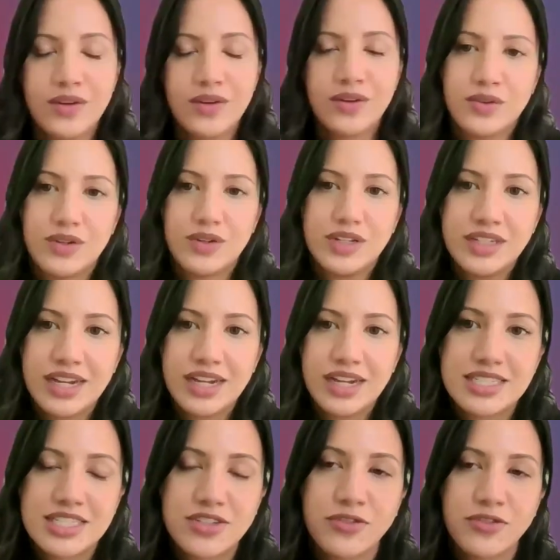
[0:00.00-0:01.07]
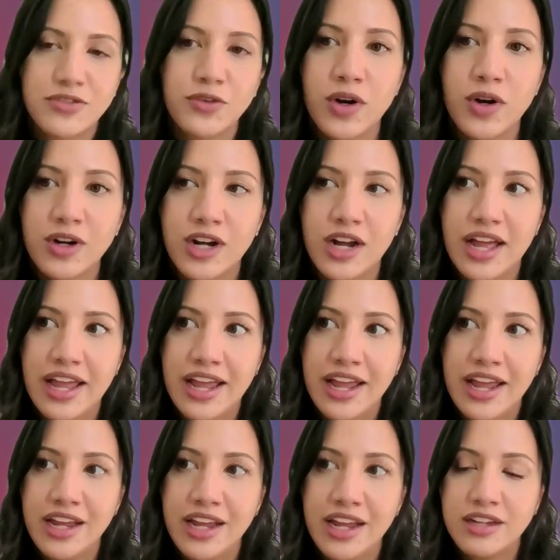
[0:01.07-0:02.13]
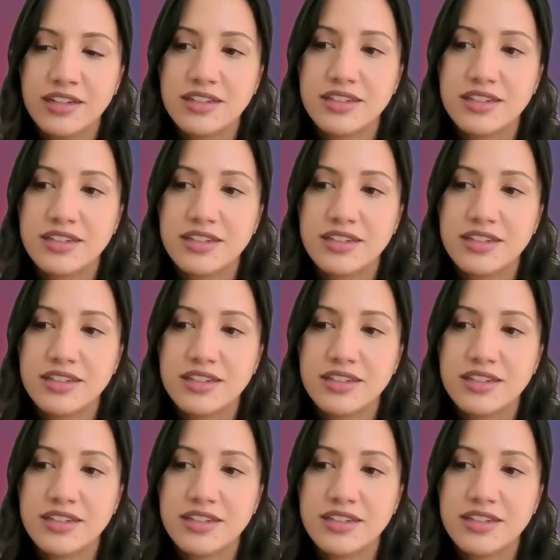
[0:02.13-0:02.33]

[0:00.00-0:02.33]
you. Yes, for a